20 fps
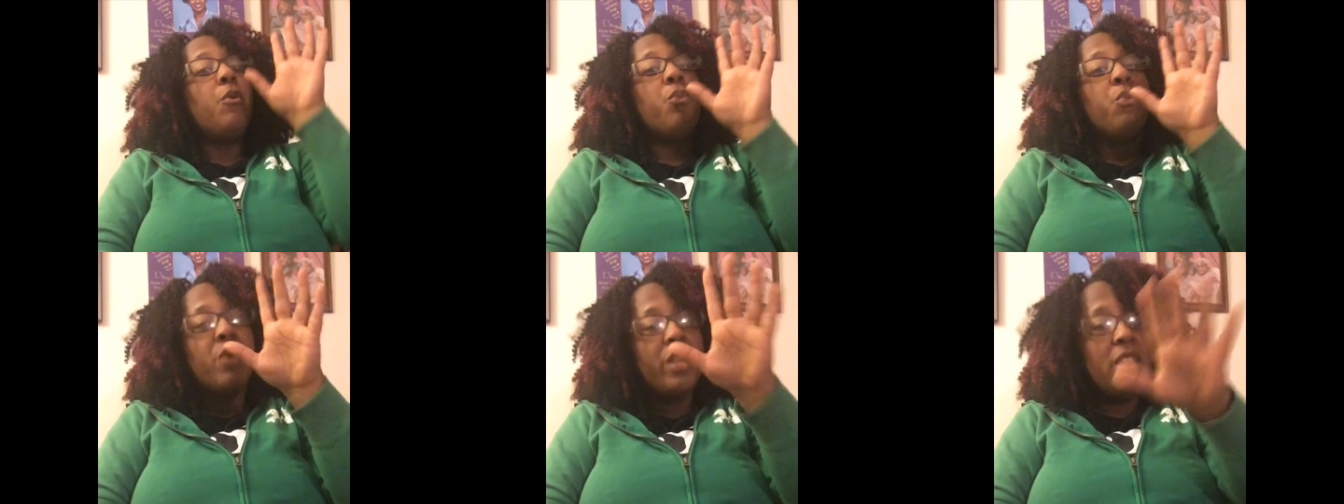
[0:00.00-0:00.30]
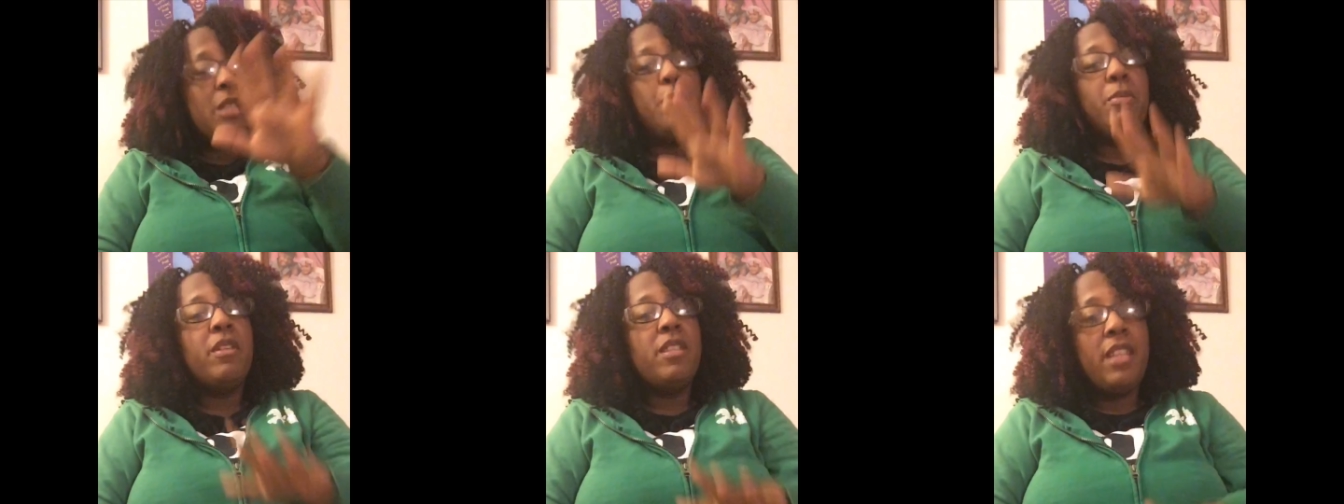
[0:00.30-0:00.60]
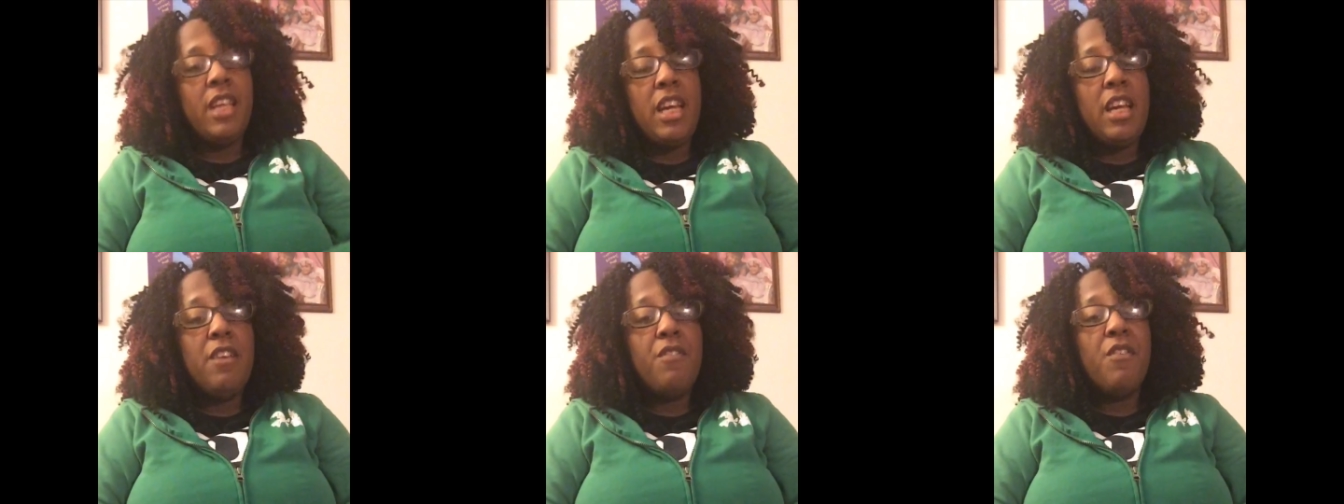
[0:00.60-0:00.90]
really
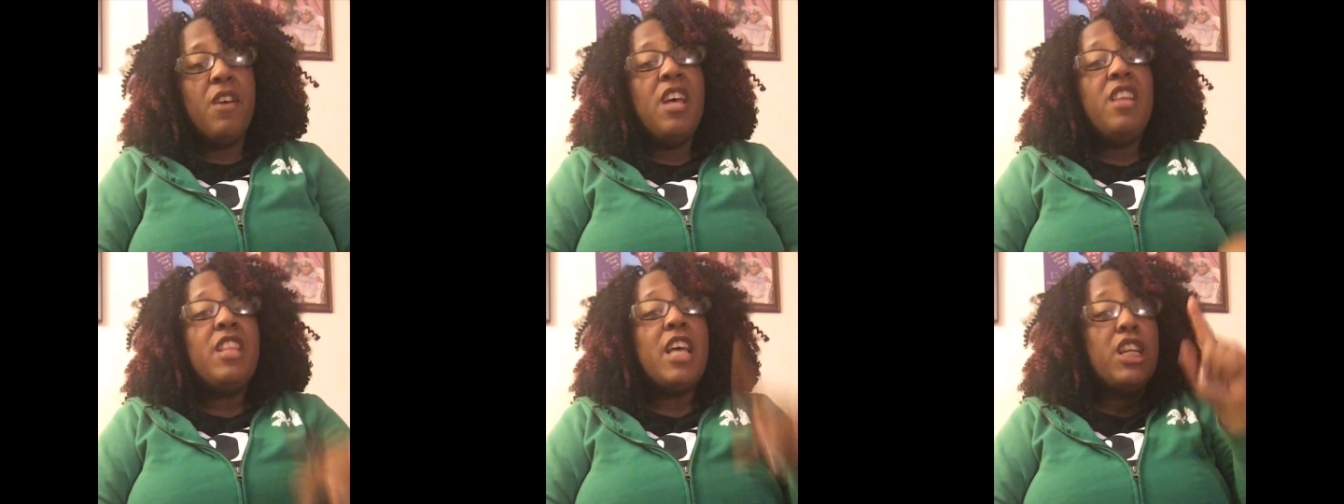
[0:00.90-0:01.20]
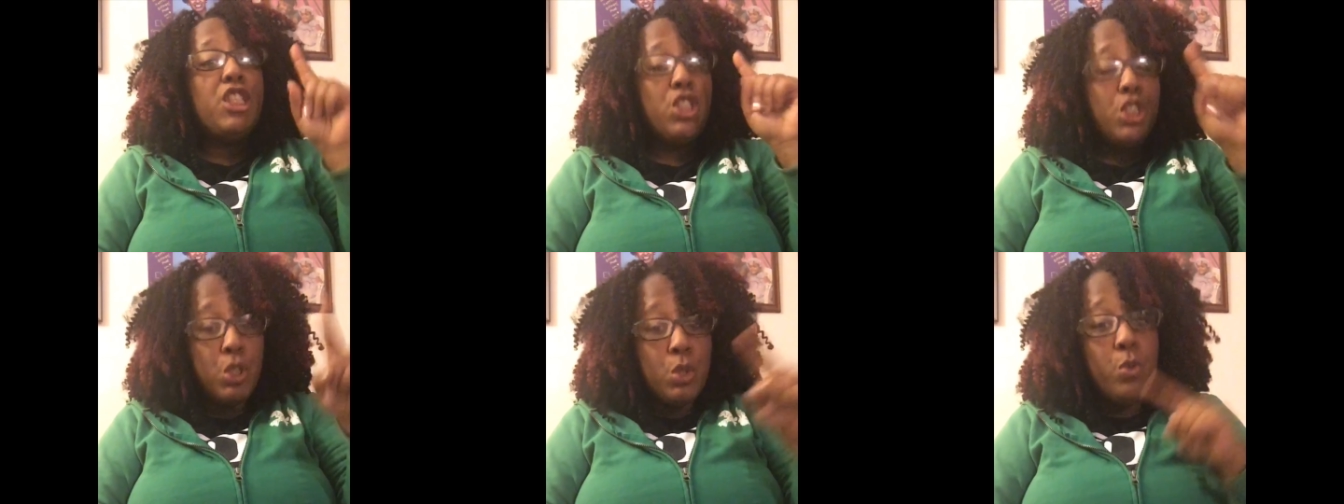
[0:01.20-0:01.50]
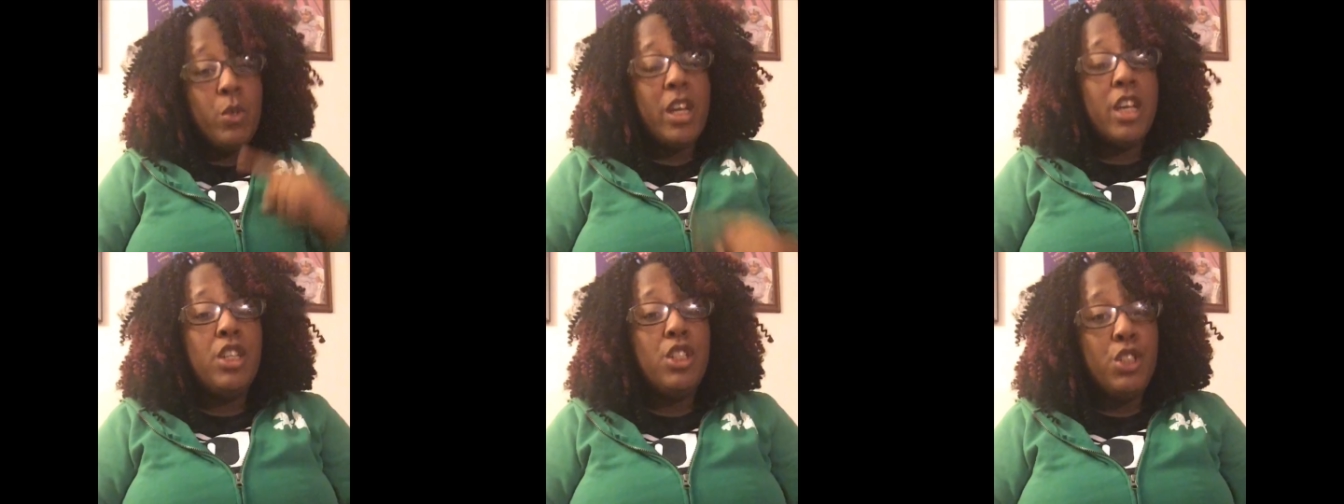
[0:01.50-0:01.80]
believe that you
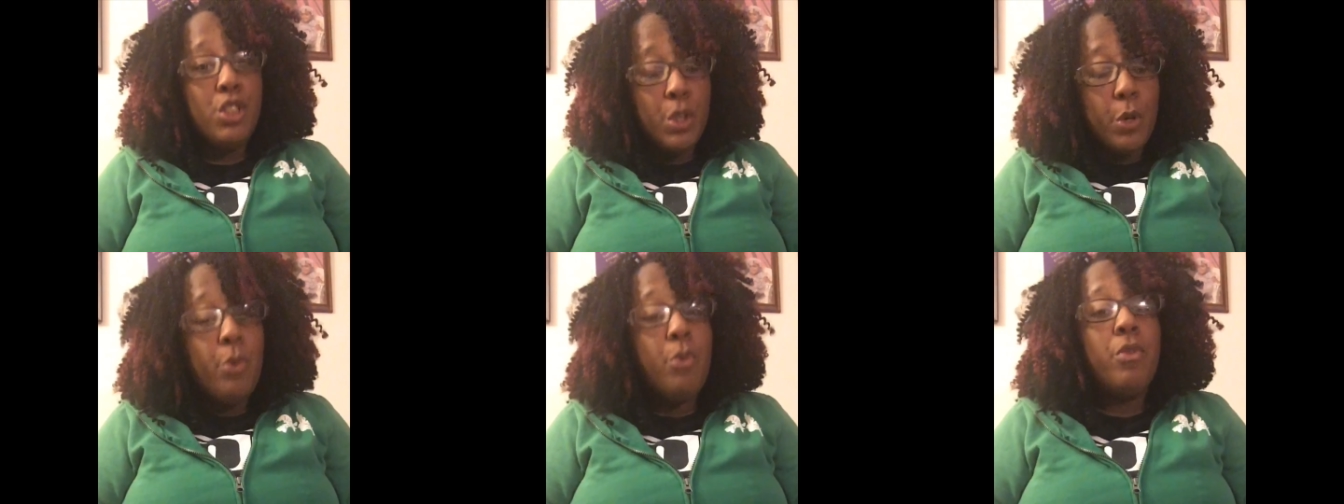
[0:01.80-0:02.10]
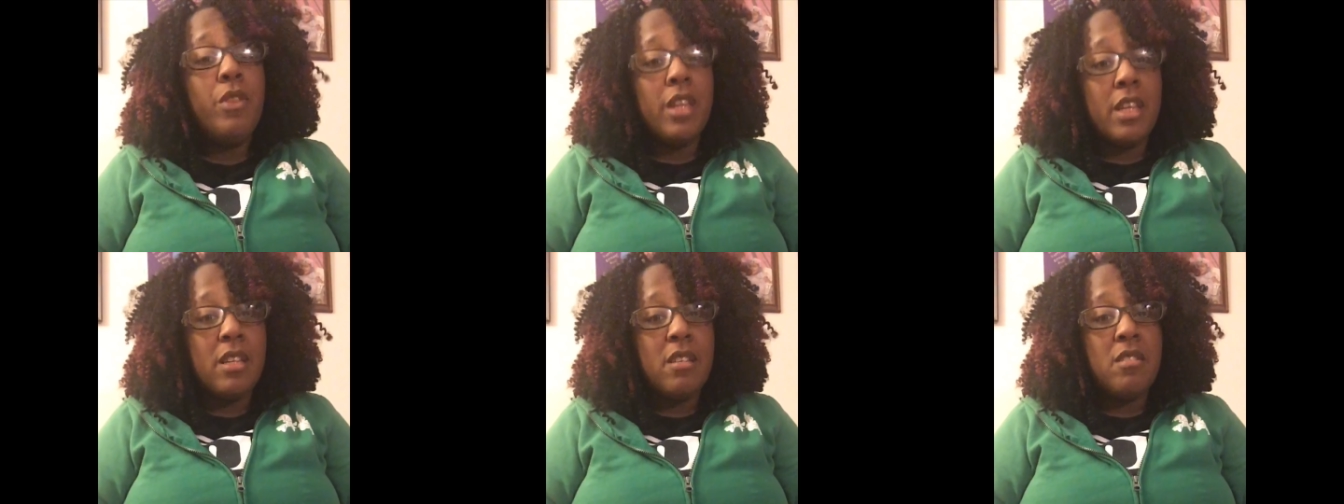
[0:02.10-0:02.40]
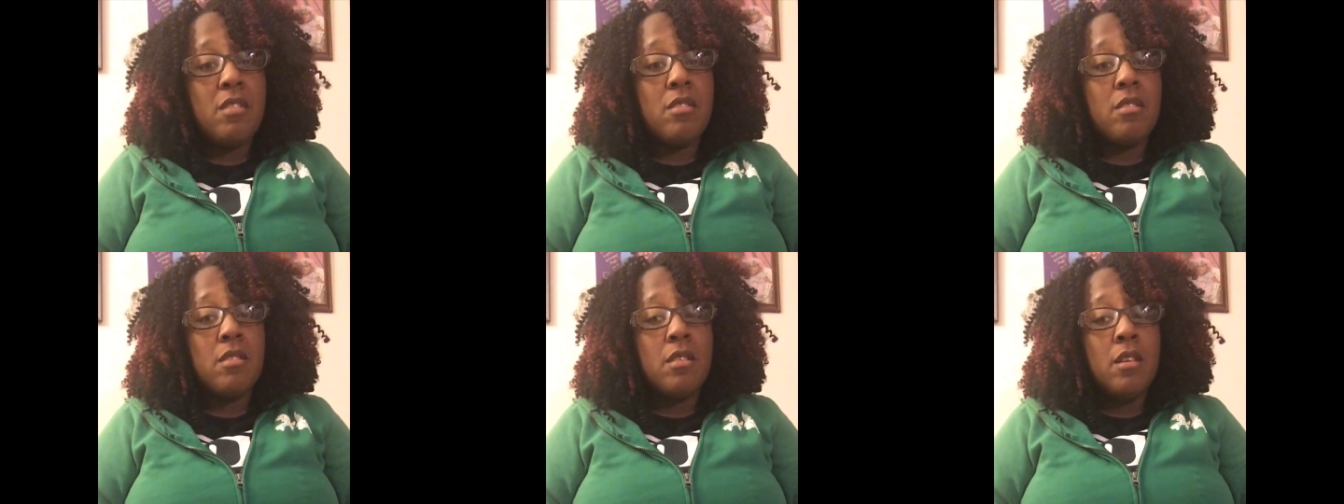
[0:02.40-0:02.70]
can do
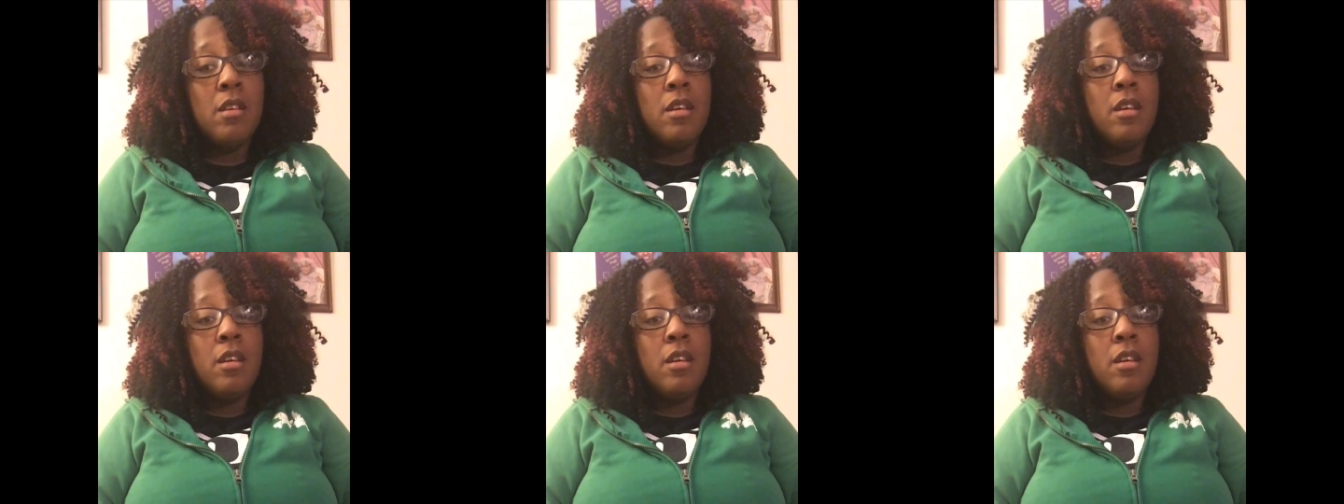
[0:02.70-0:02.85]
this.